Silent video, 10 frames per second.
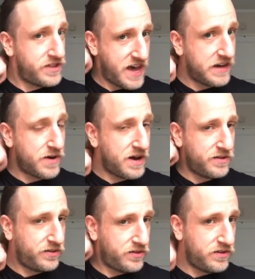that
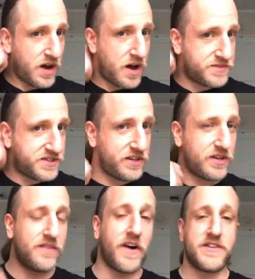around senior
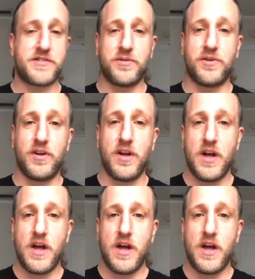year of high school,